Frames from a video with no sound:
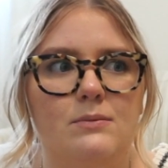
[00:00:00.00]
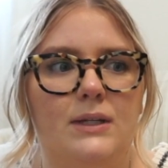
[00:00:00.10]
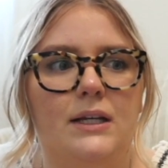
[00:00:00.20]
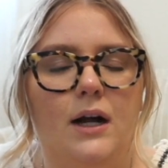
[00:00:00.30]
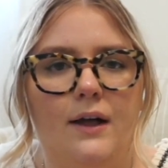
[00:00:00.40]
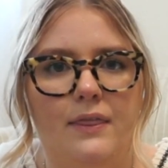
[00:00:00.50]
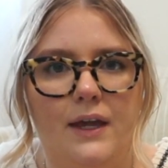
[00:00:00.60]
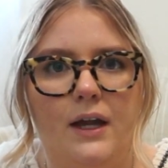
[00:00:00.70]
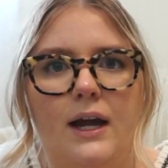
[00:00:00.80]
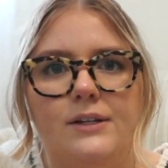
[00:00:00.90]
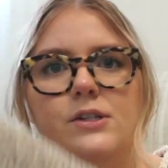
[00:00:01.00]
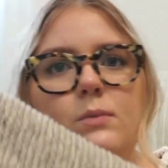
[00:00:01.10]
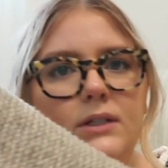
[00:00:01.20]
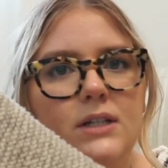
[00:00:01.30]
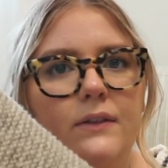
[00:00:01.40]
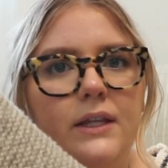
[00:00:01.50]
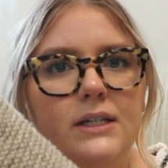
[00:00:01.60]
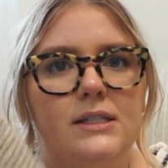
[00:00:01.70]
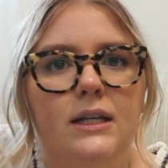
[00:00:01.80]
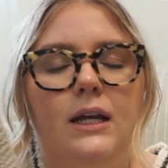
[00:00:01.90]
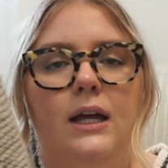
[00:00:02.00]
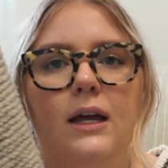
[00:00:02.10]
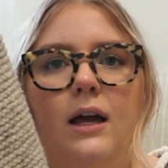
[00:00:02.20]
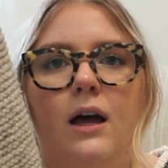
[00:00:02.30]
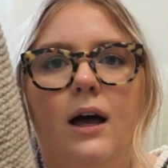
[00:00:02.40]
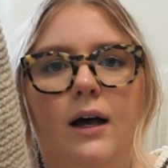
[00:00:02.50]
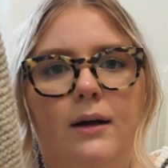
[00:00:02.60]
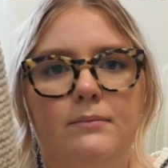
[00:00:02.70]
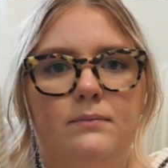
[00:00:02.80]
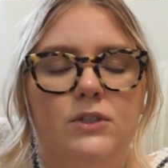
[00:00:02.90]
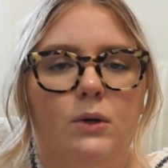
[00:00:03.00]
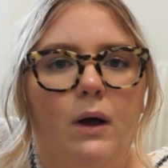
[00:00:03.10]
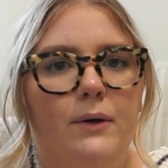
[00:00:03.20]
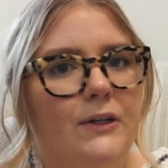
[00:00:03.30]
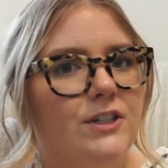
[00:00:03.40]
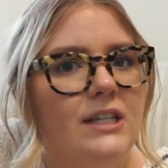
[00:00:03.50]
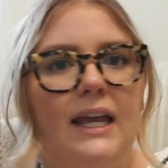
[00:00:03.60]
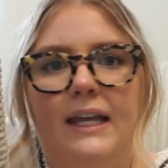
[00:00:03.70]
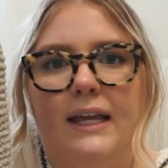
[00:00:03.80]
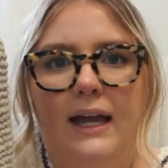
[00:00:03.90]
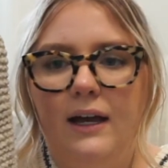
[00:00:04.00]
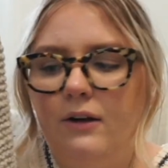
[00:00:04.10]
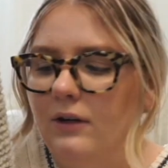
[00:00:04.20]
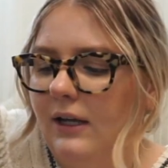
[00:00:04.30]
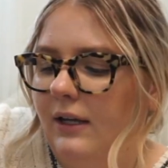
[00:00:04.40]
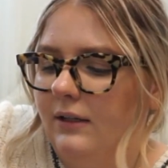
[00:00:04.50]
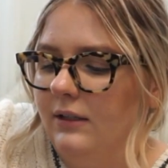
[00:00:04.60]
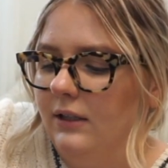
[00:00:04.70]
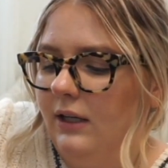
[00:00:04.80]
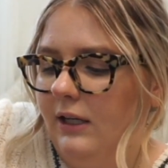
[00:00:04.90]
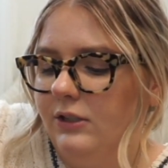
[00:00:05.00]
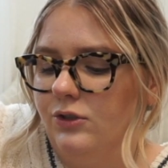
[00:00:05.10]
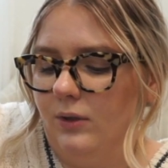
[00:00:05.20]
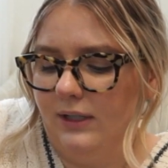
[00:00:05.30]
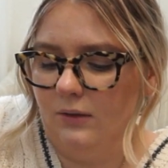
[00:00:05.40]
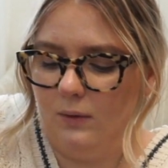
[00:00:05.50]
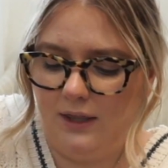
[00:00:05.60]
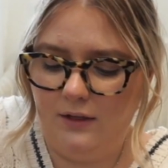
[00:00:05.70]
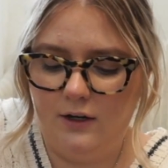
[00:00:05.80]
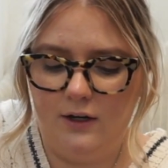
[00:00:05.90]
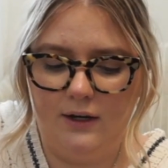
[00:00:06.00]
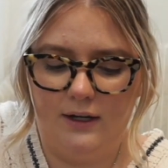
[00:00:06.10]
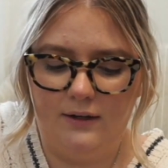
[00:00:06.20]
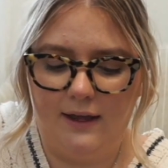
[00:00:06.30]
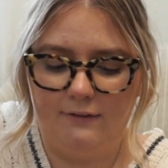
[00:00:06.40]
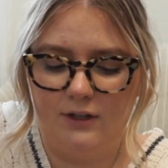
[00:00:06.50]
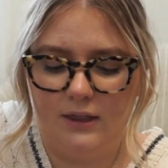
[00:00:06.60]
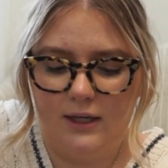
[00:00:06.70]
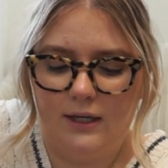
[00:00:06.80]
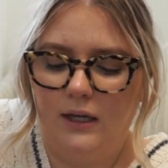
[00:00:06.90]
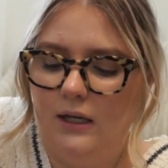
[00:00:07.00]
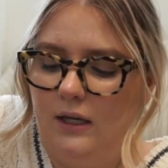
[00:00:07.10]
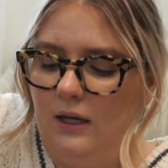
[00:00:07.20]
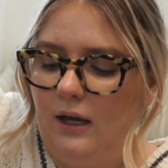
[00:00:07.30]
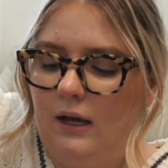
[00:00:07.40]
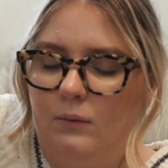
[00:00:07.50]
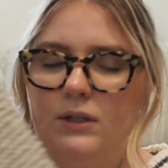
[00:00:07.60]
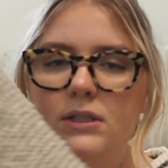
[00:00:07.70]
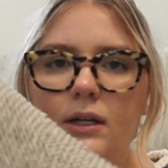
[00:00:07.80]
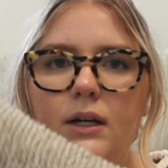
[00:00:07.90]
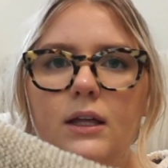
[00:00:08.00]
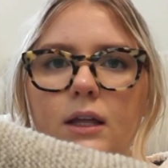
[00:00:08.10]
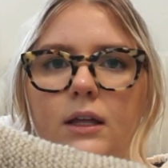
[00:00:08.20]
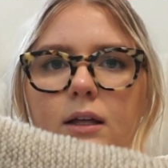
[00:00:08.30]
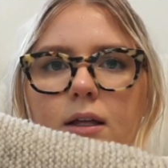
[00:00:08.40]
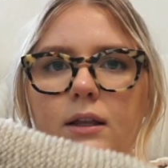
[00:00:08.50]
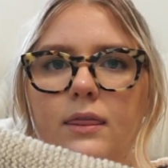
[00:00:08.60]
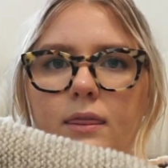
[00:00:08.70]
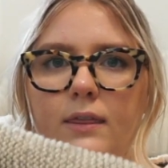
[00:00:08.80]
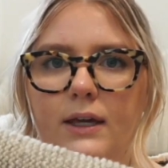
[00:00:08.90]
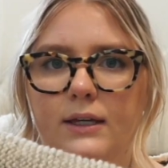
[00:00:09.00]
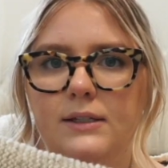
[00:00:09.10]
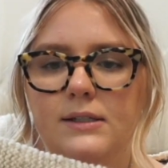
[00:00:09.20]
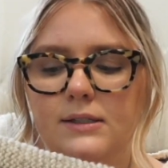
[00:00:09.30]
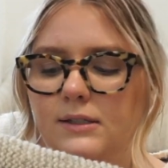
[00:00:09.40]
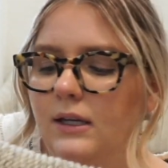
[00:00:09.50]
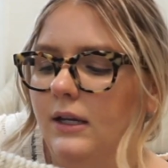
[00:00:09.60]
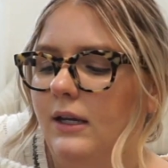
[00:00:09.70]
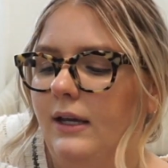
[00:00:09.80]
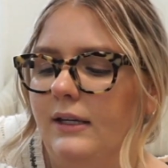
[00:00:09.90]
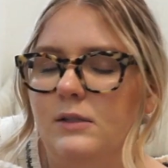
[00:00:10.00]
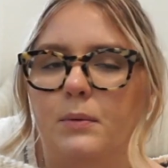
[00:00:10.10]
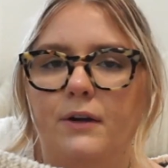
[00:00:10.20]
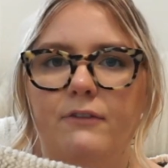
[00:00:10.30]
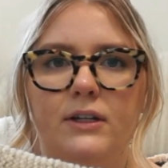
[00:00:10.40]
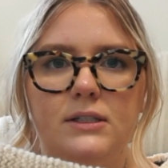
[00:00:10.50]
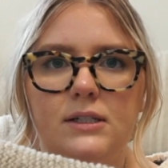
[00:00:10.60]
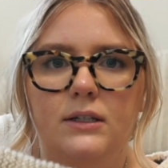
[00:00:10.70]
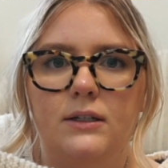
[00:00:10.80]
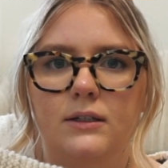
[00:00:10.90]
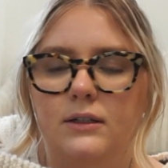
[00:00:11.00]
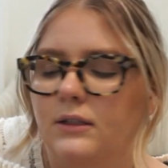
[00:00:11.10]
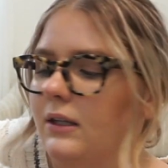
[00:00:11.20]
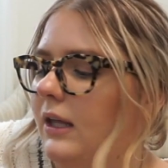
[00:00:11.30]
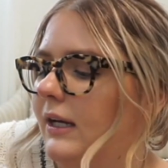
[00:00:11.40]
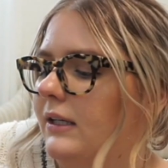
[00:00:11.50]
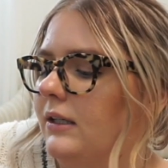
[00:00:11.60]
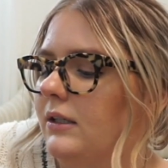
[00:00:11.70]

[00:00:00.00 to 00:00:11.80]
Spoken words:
we got there I just worked on this. So while we were just hanging out and enjoying the weather and everything, I worked on this. It's perfect, like,